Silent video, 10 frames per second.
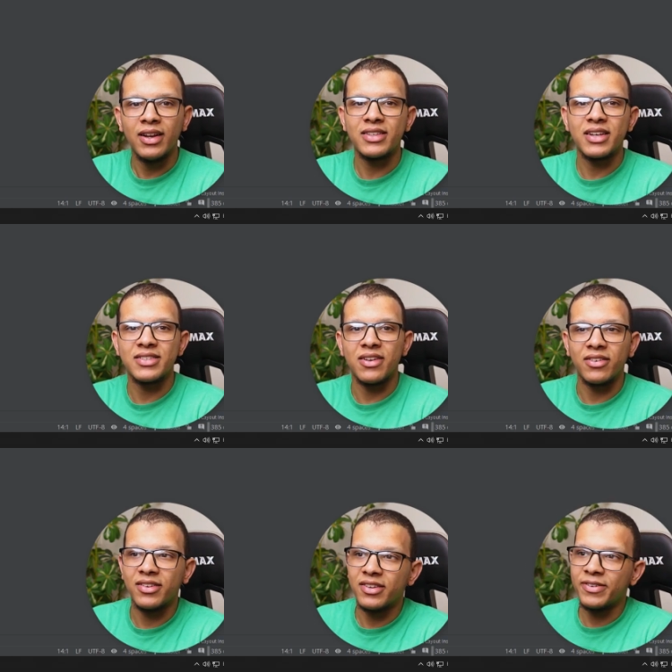Let's get
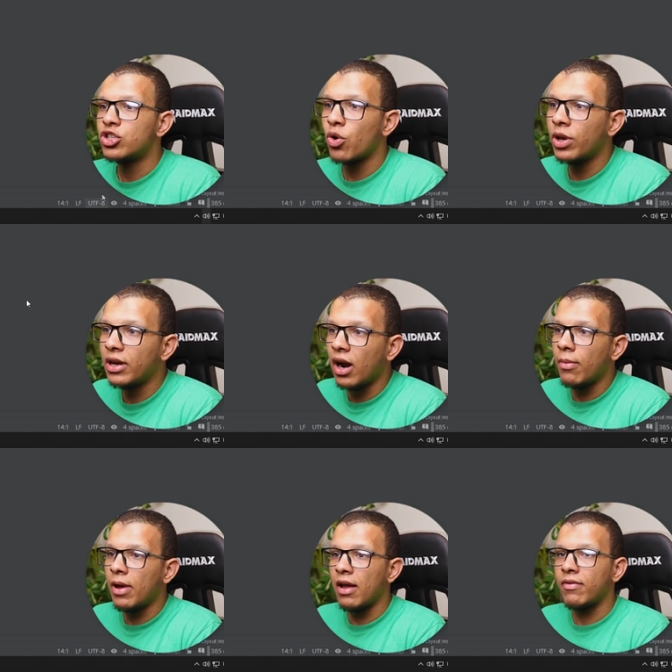started. So here
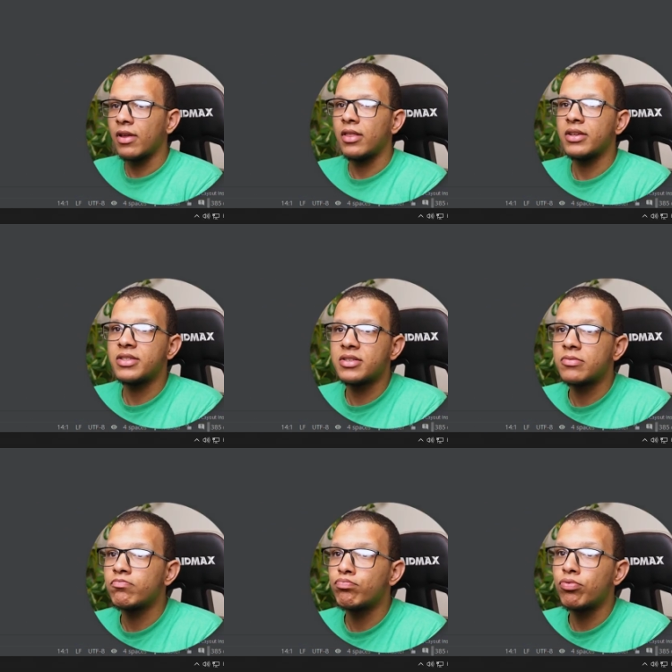I'm having
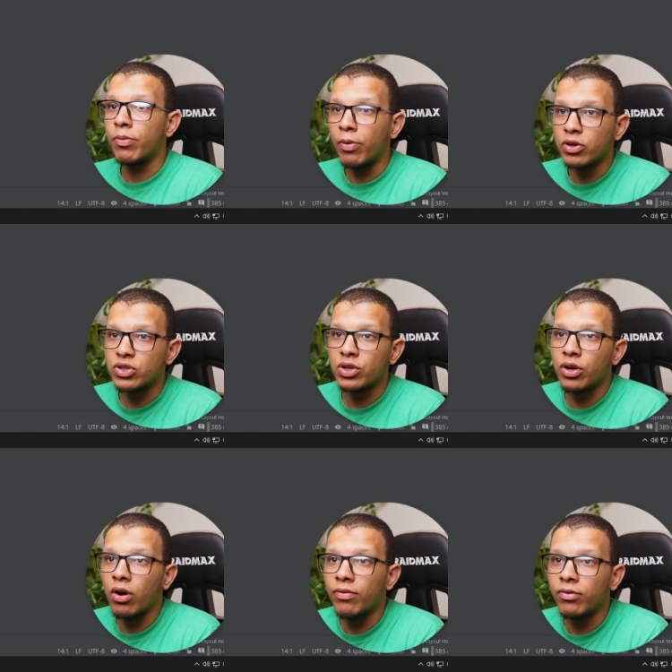this repository
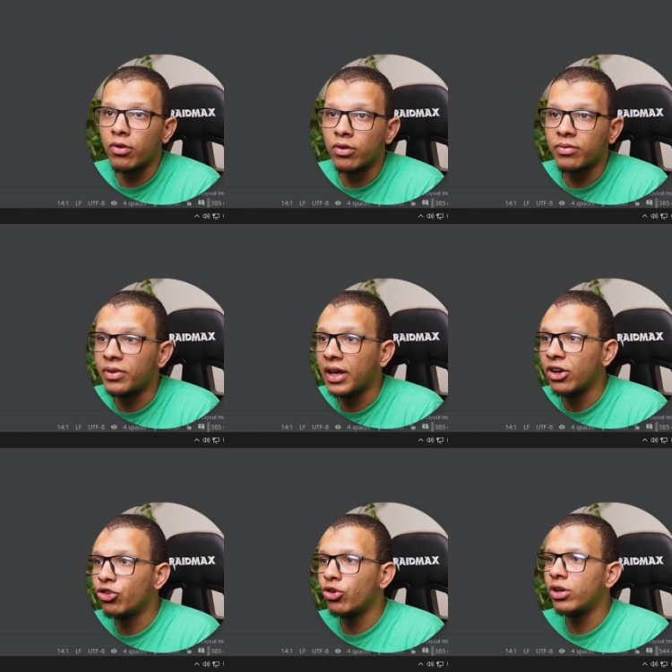of Lottie
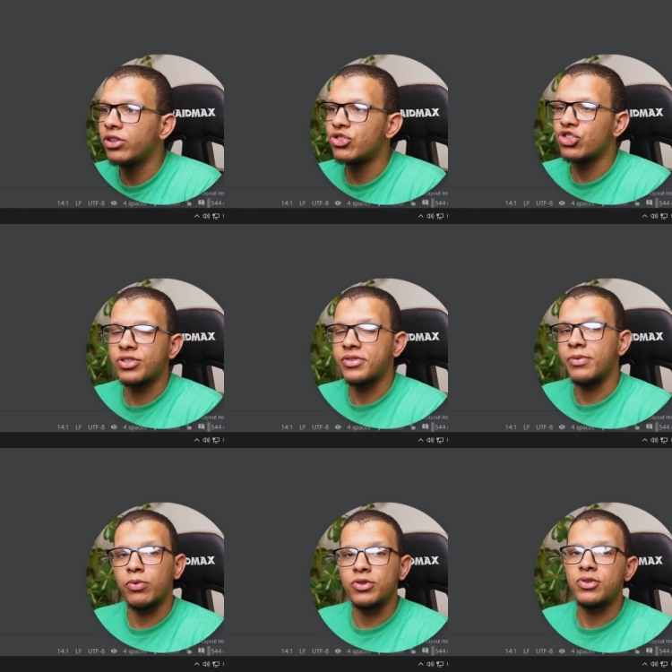Android. It's just a
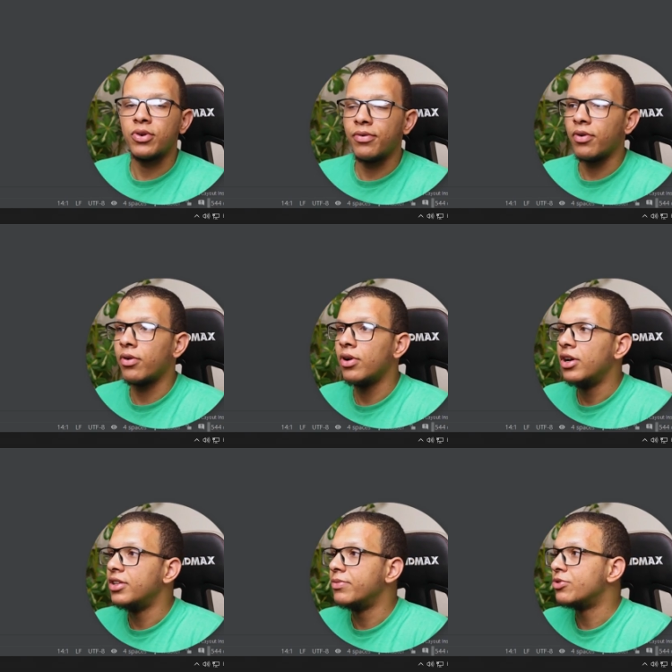repository for
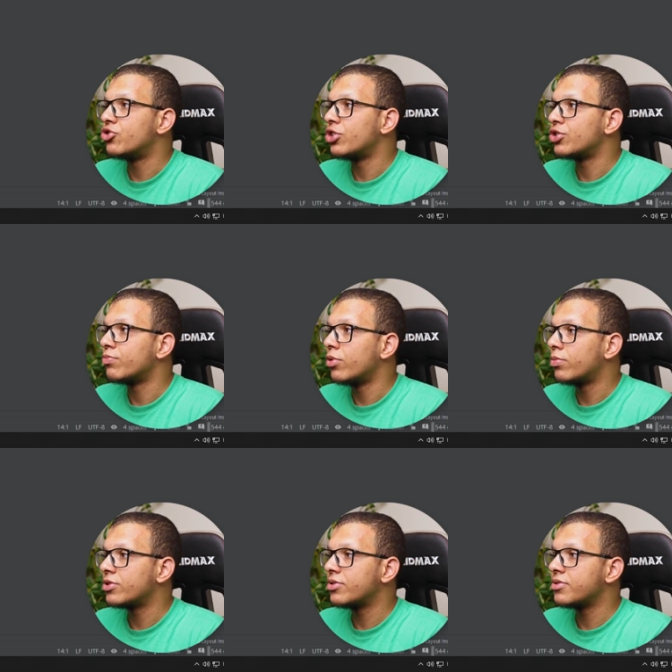demonstration
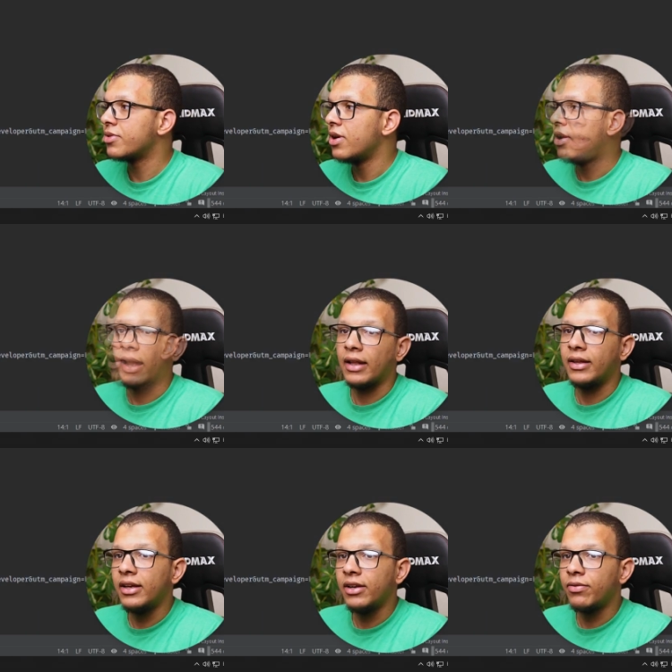purposes. And
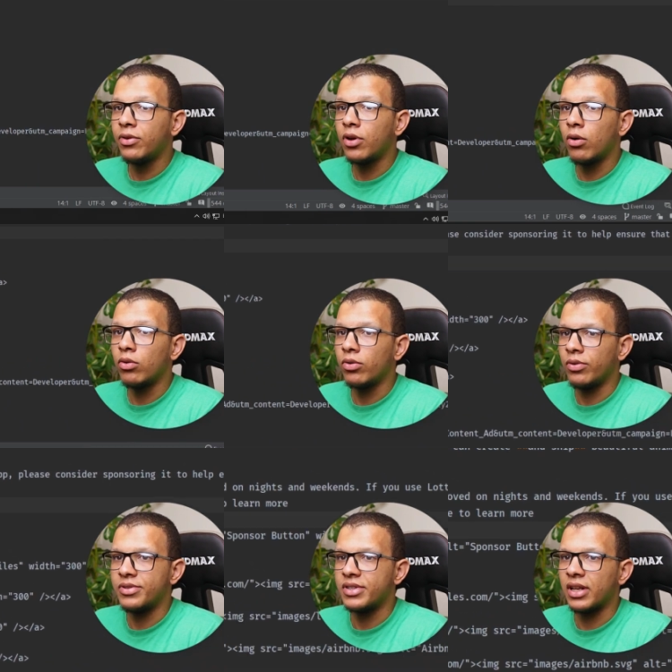here if you go, you
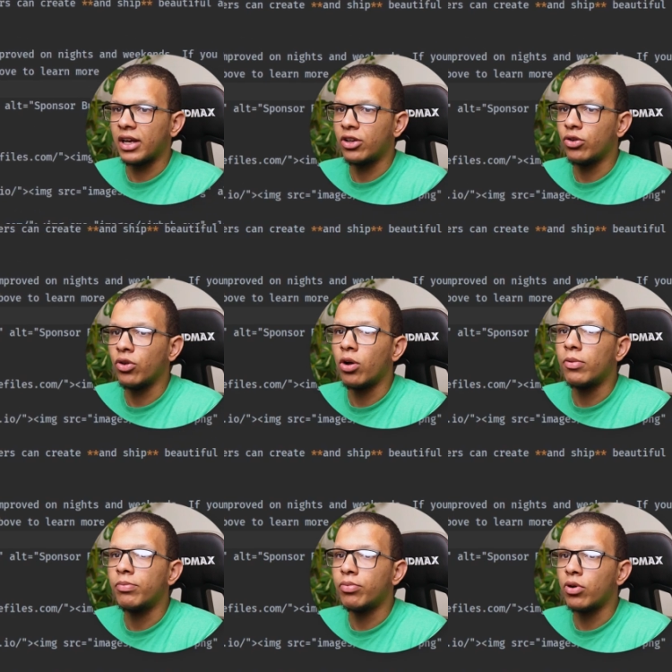will see like your
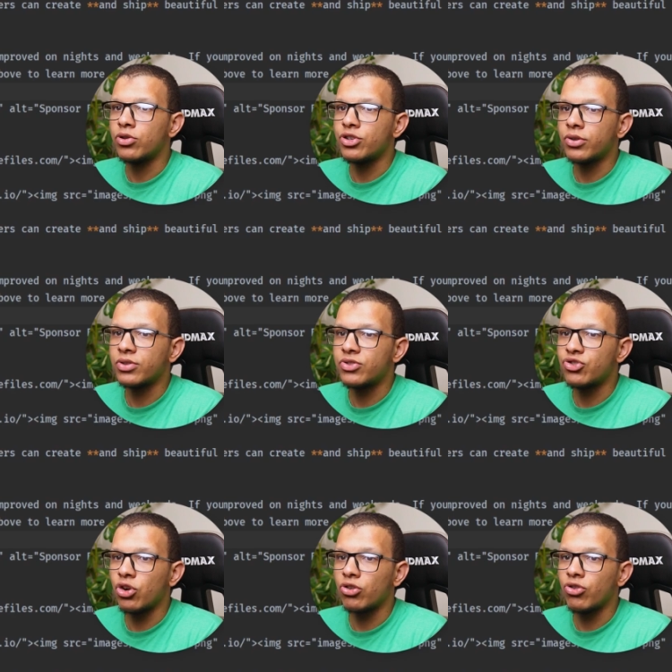normal project
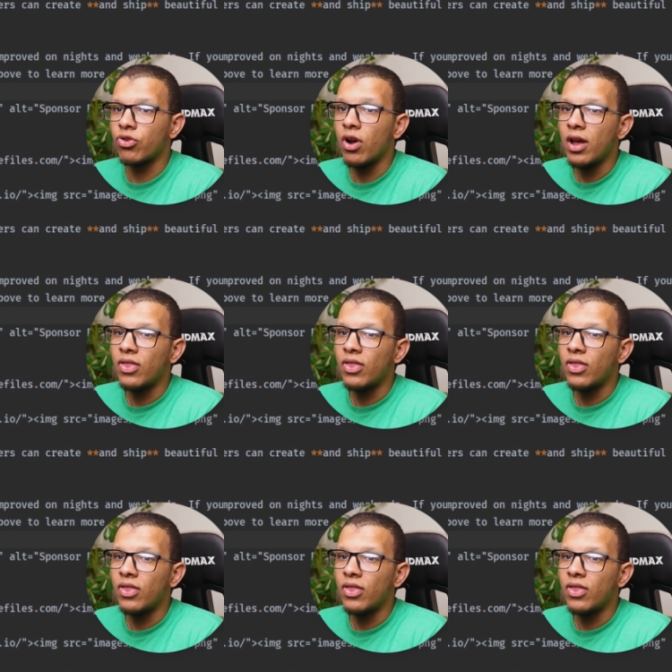structure.